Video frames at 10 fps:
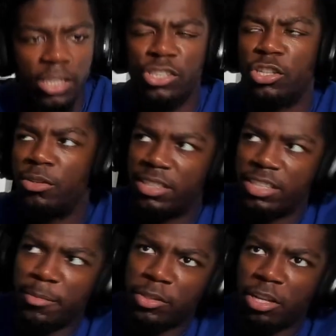So
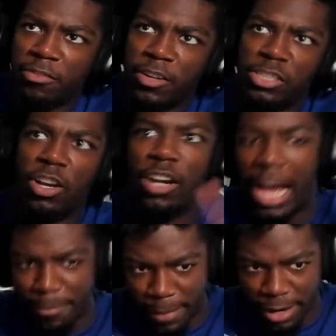December thirty first, y'all
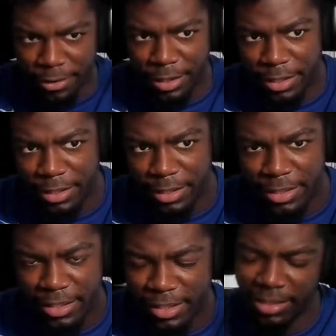got married.
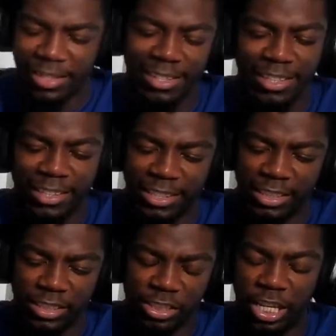
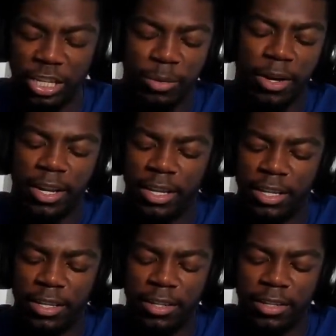January,
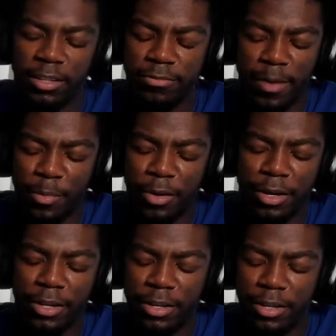
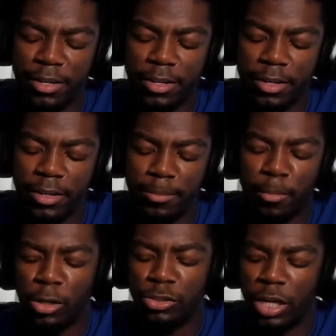February,
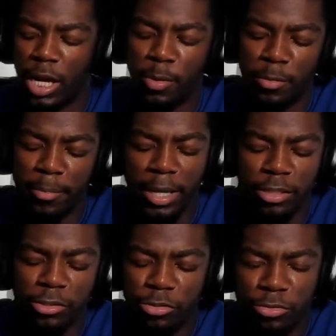March, April, May,
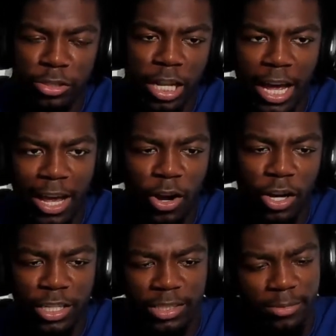June, July,
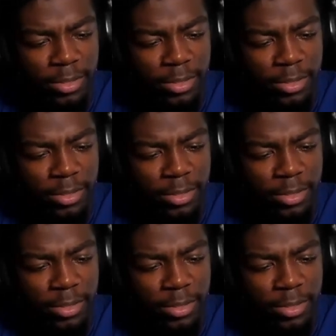August.